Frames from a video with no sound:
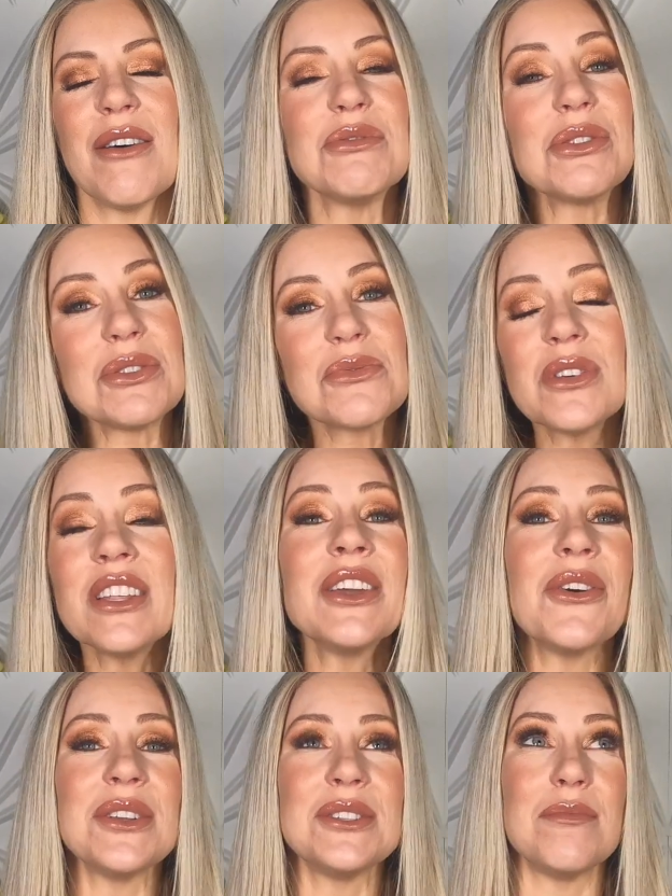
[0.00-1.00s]
So it's really
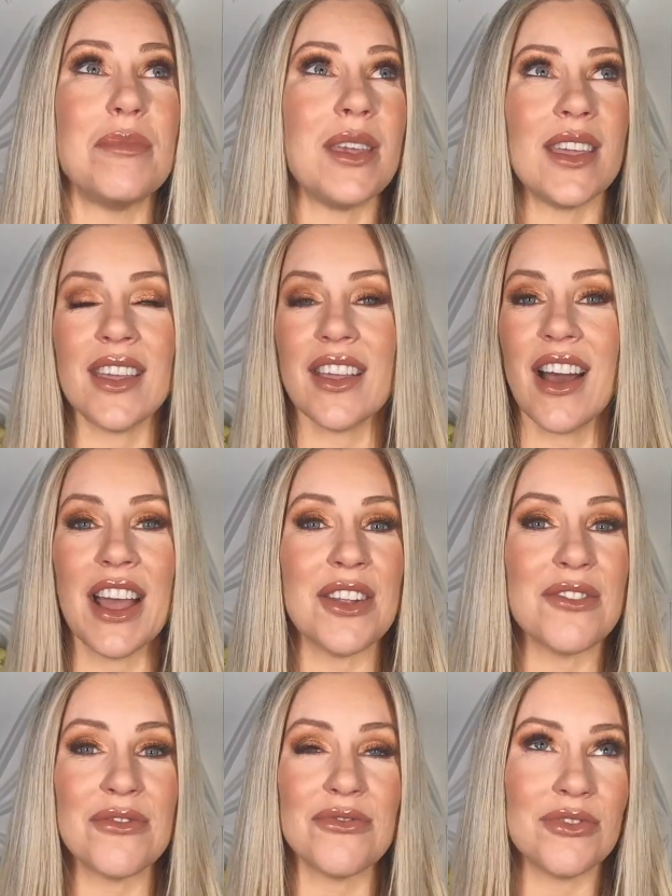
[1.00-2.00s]
going to be kind
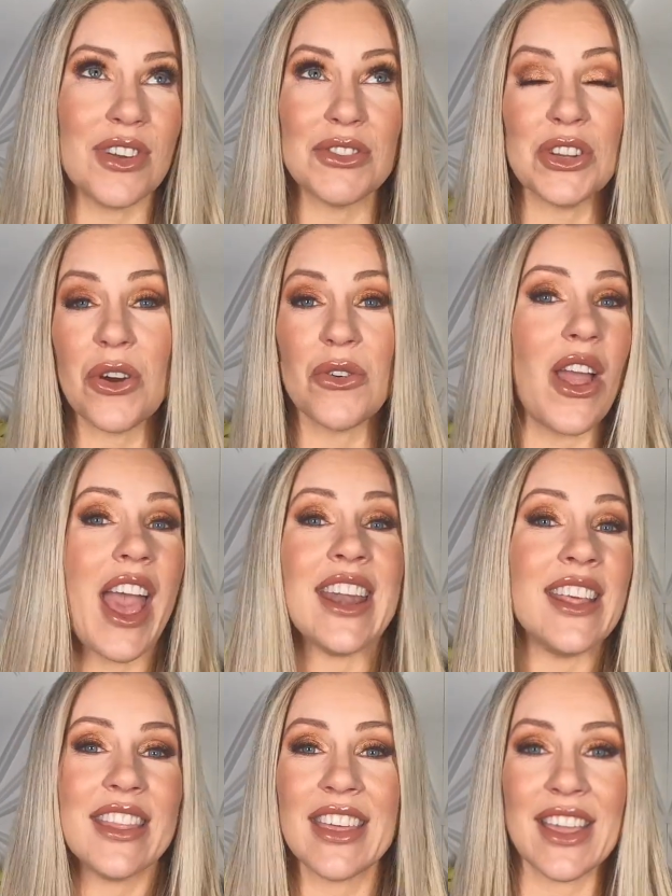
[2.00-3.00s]
of, you know,
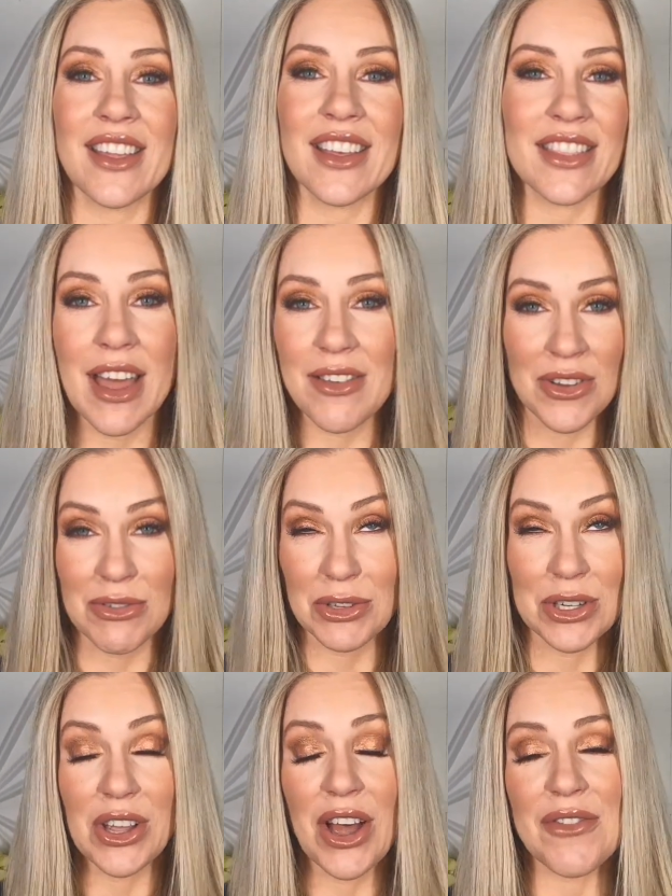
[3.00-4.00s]
anything that
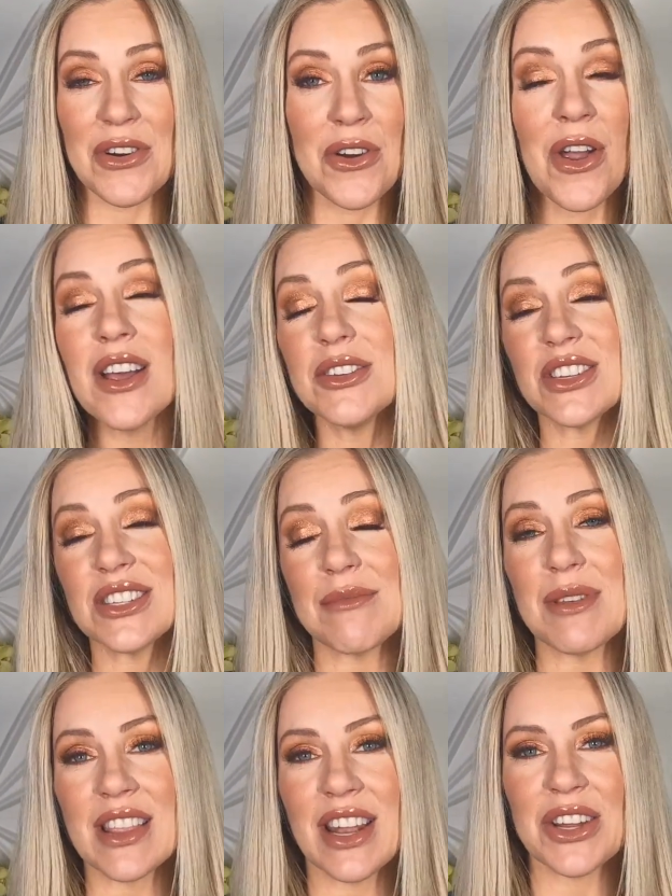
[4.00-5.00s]
could cover just
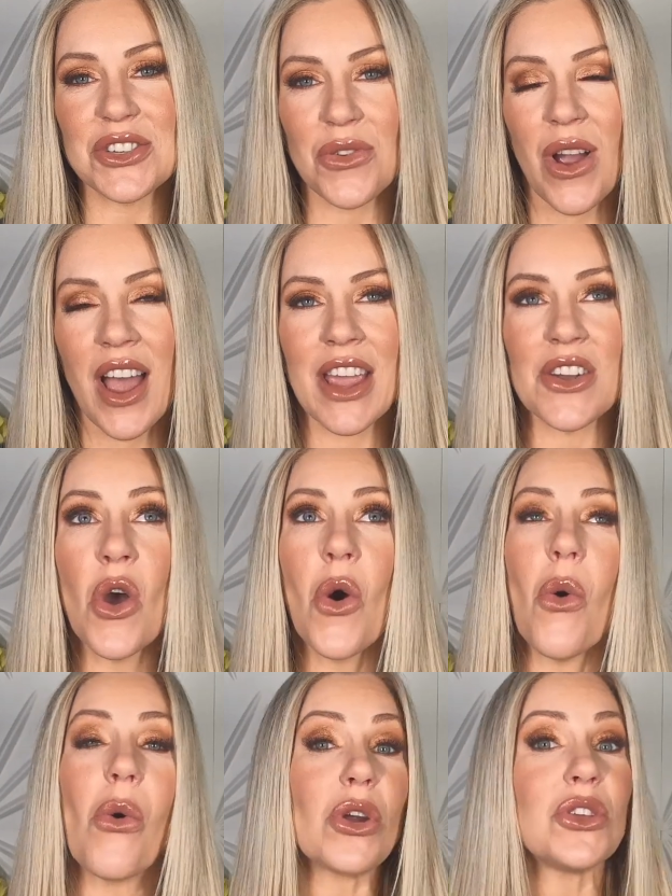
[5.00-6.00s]
something that I tried
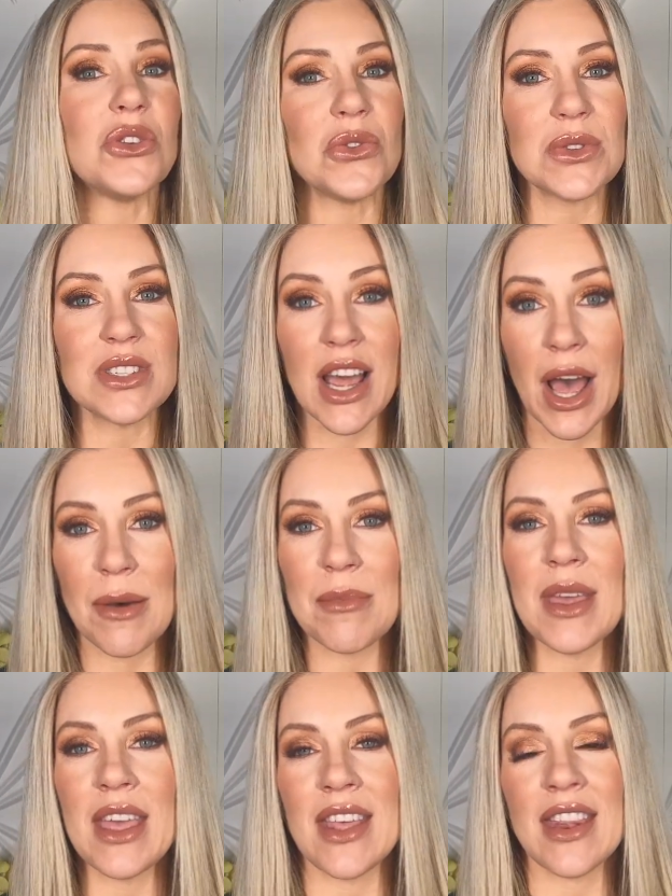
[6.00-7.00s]
or used
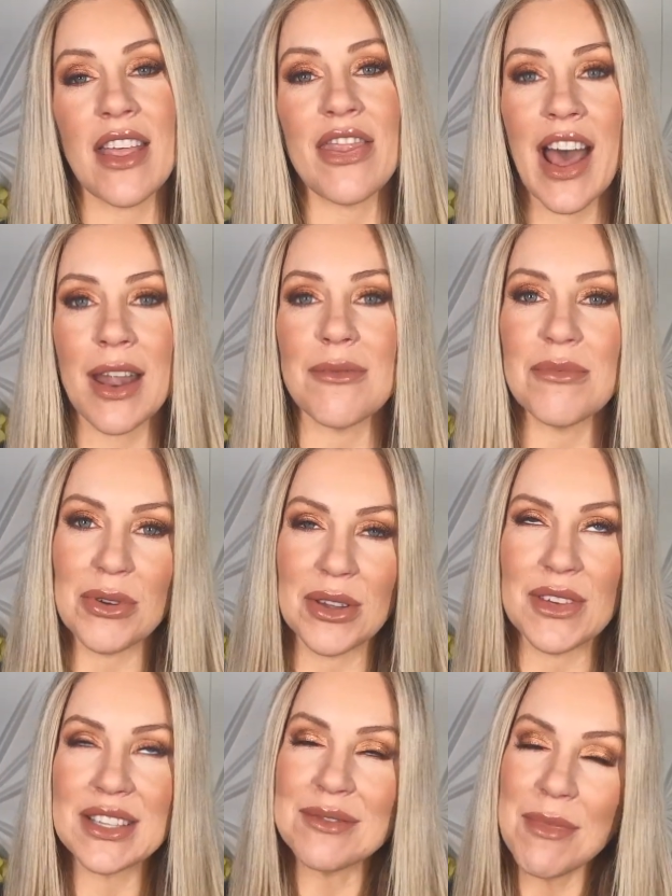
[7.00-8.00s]
up in that
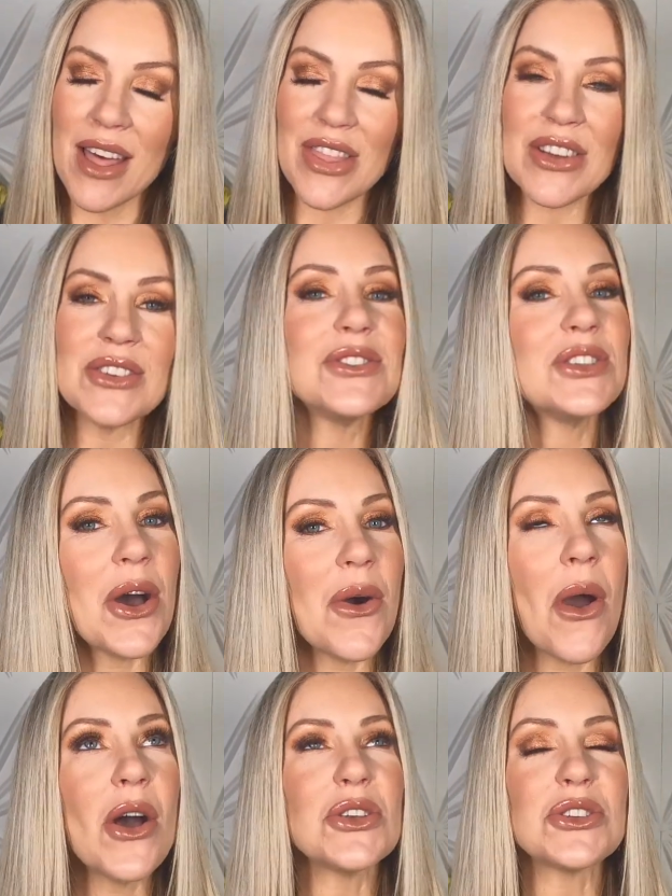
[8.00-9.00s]
previous month.
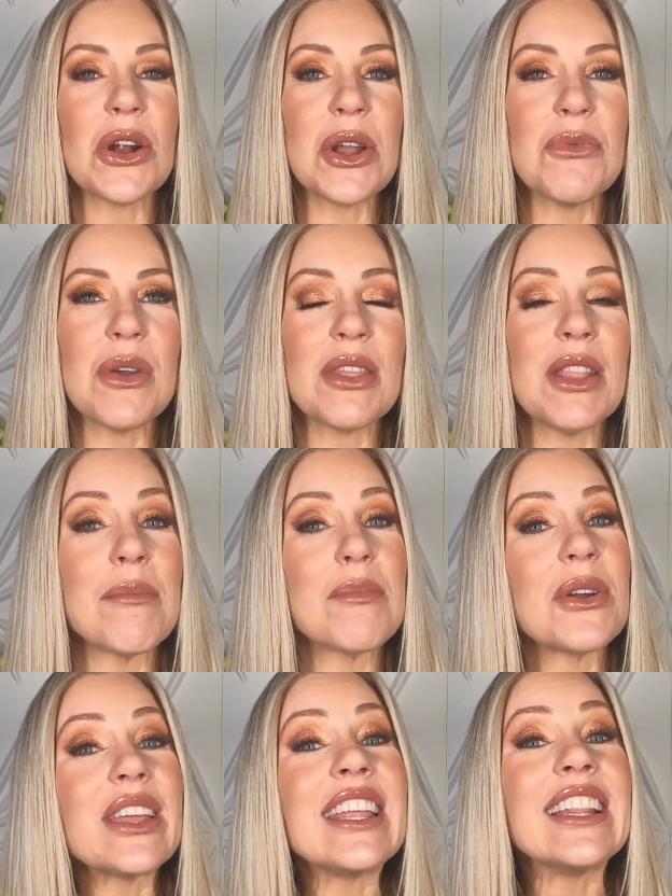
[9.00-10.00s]
So starting with
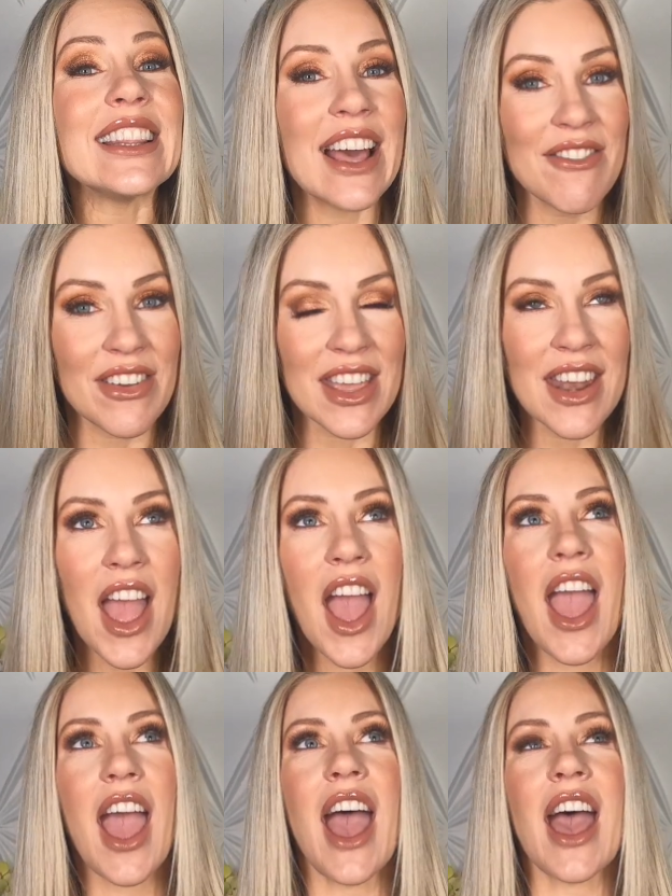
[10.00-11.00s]
number 11,
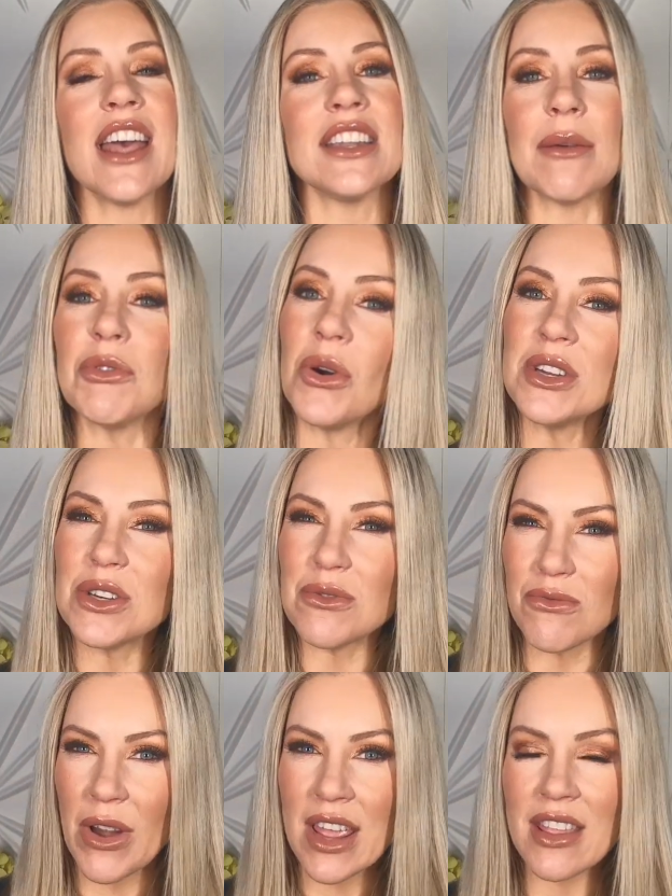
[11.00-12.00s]
and I'm going
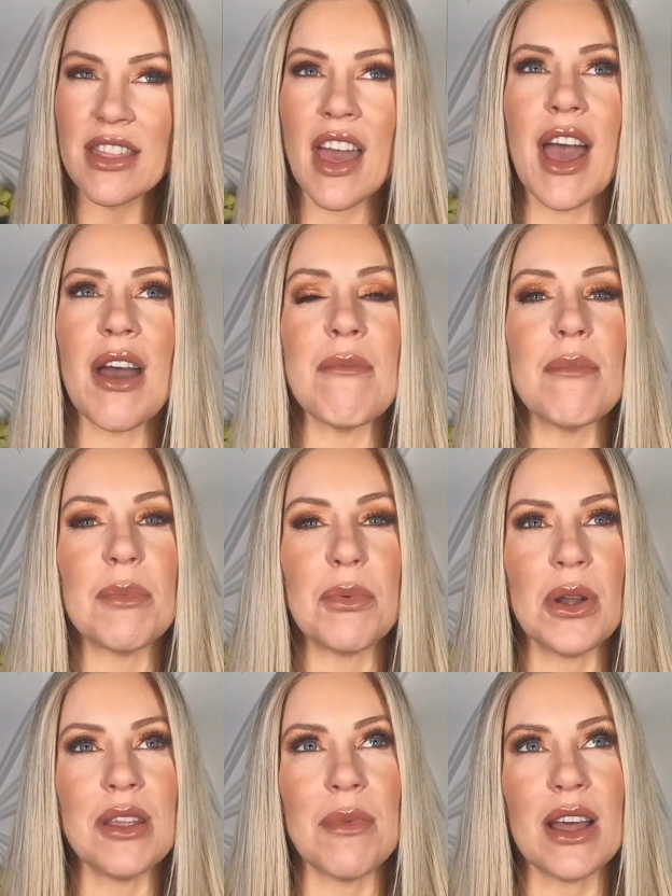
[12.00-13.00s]
to rank them, but
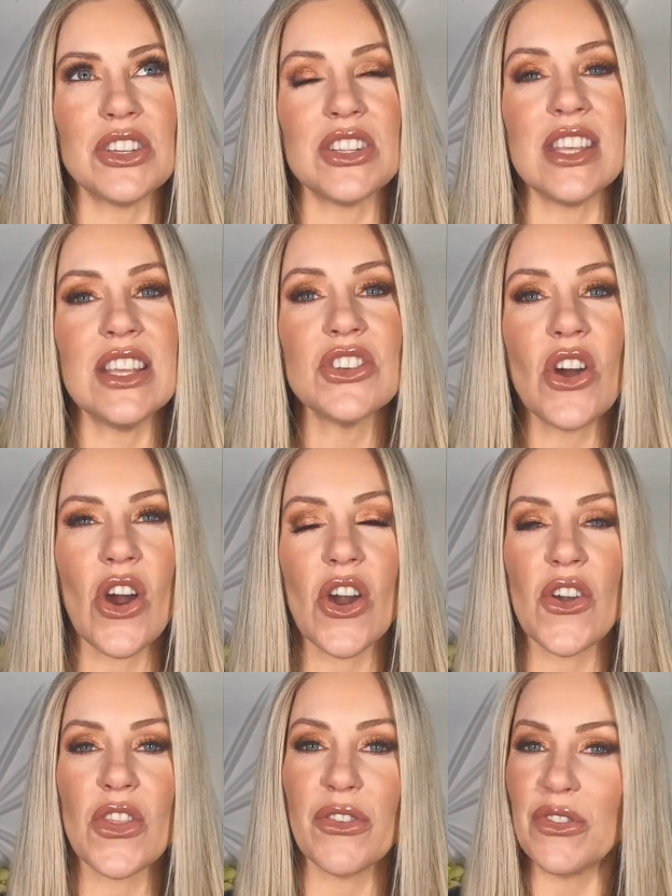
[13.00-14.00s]
pretty much these
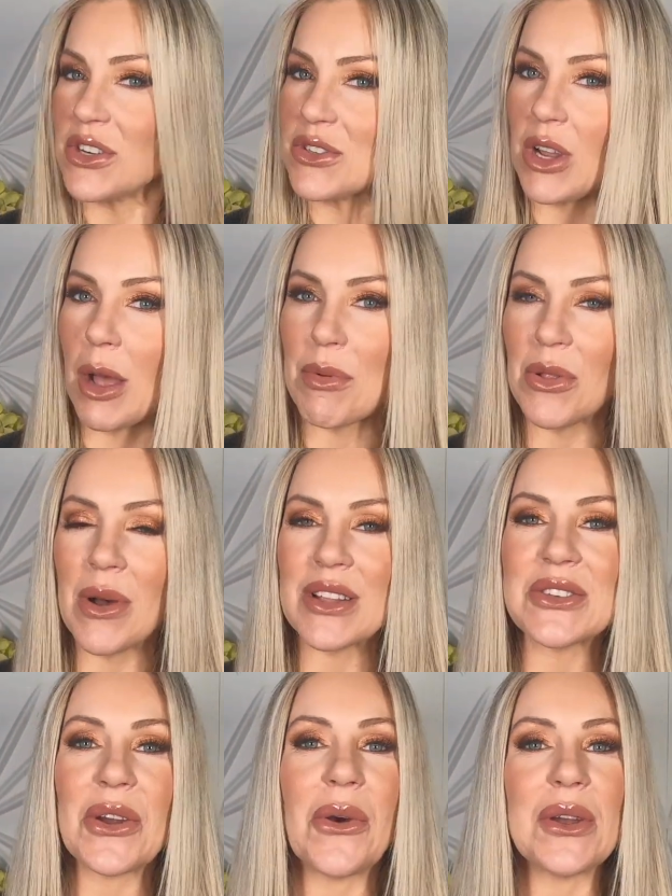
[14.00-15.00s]
are the first couple
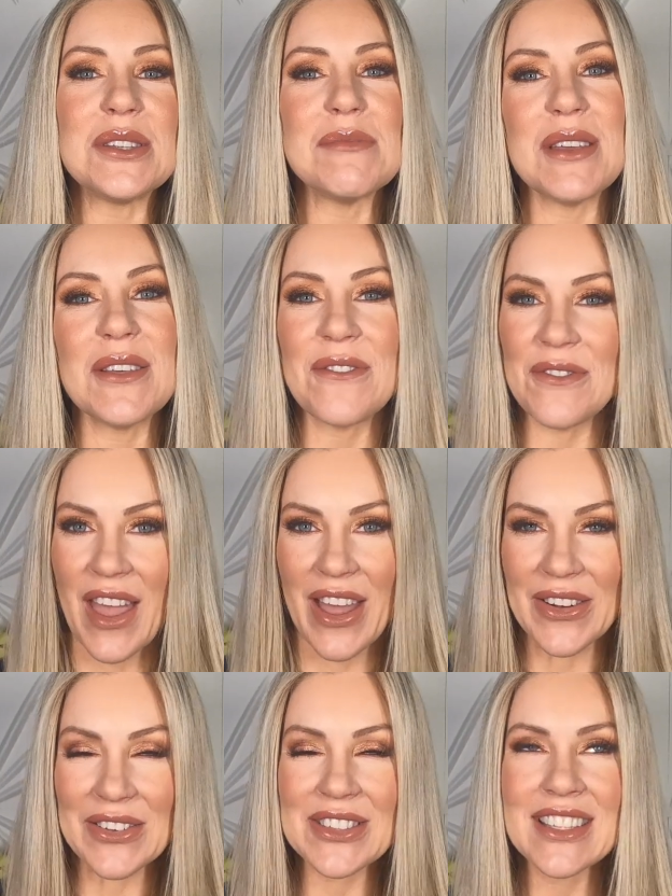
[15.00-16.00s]
ones are going to be the
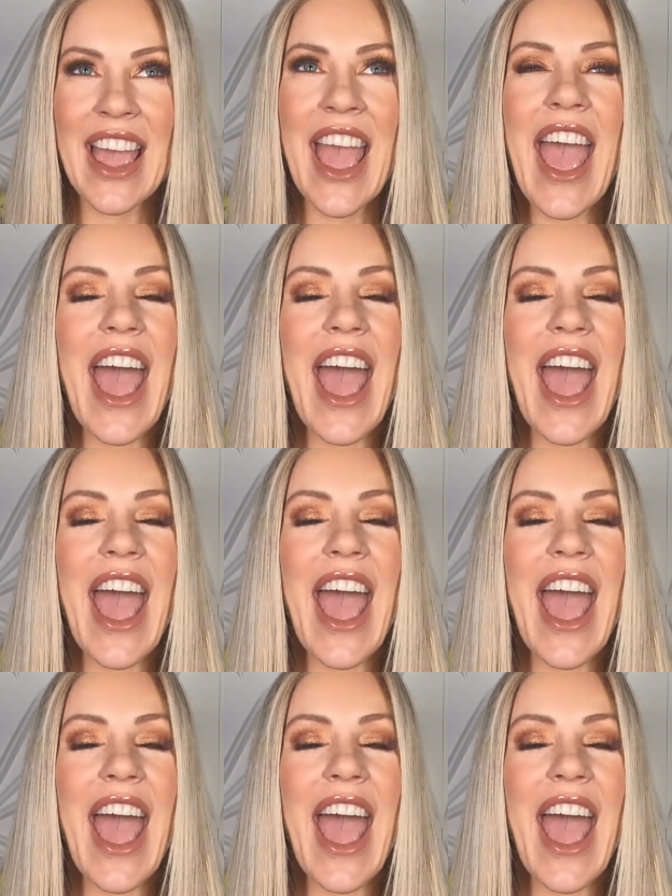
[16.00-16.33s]
fails.